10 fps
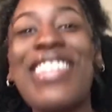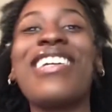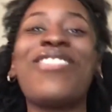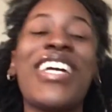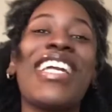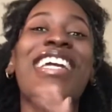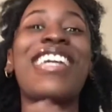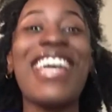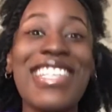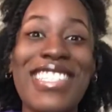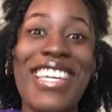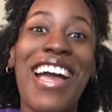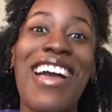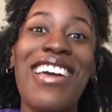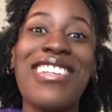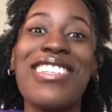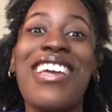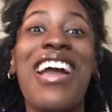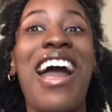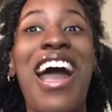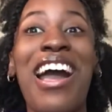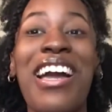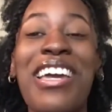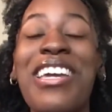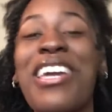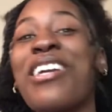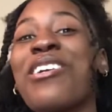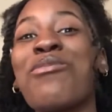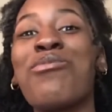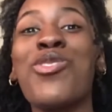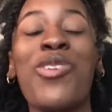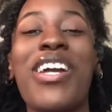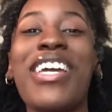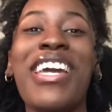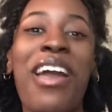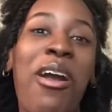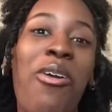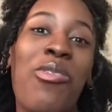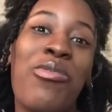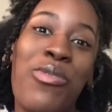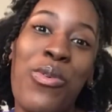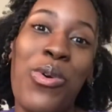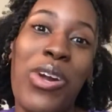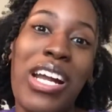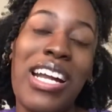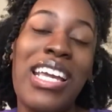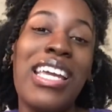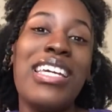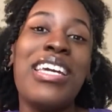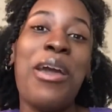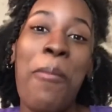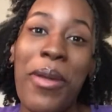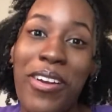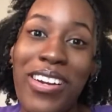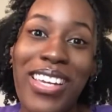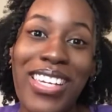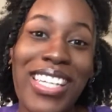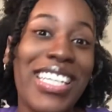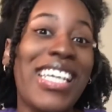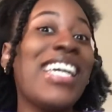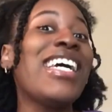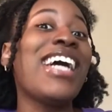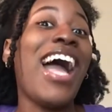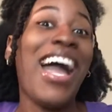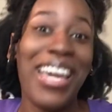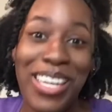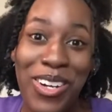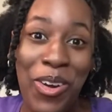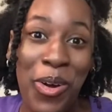But yes, guys, I am trying out for American Idol.